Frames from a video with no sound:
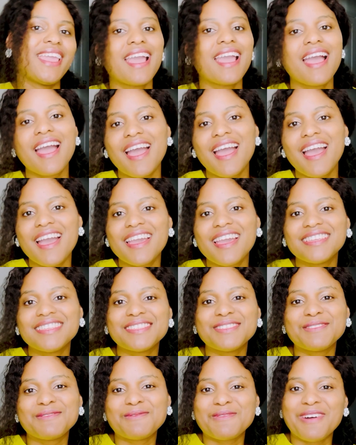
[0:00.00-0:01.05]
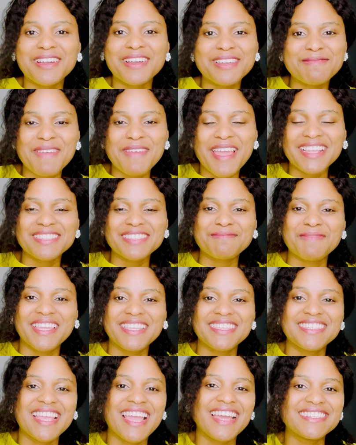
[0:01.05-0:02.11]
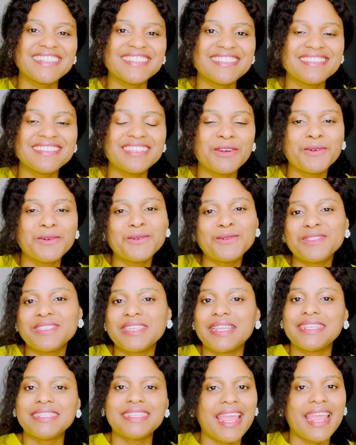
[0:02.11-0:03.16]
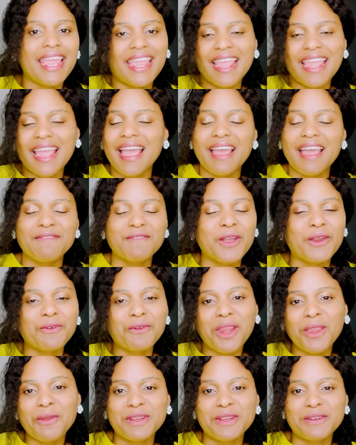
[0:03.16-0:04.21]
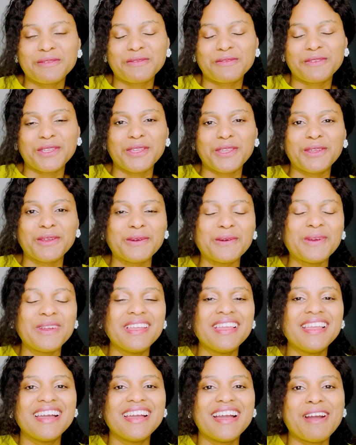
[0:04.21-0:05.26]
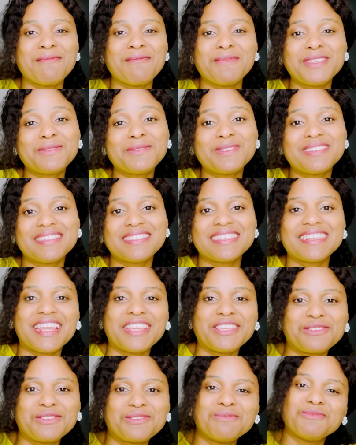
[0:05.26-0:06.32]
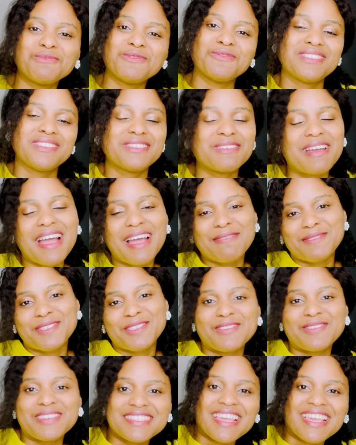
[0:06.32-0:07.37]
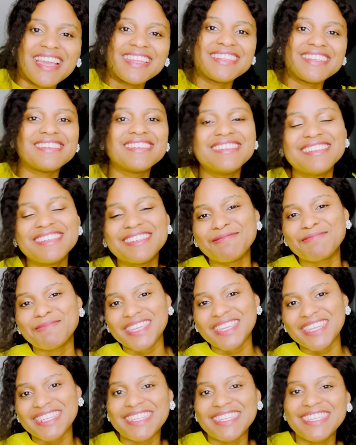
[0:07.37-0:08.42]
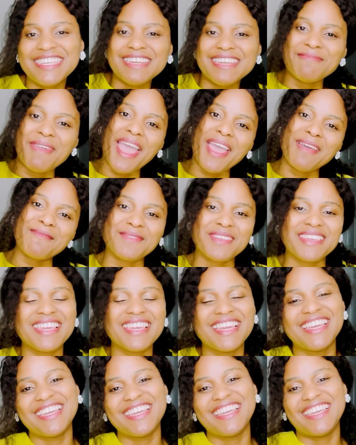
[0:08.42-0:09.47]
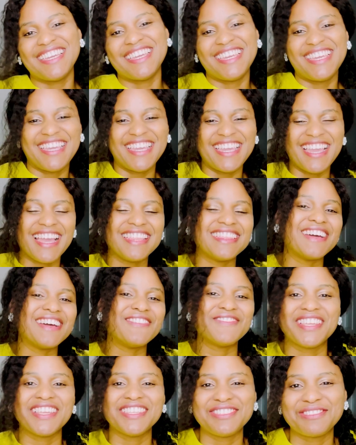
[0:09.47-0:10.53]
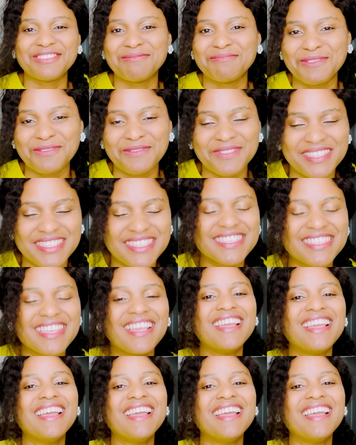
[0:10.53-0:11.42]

Guys, welcome back to my channel. Ooh, today I have a great one for you. This one is a Nigerian movie, so I'm so excited. I'm giddy. I'm happy. I love Nigerian movies.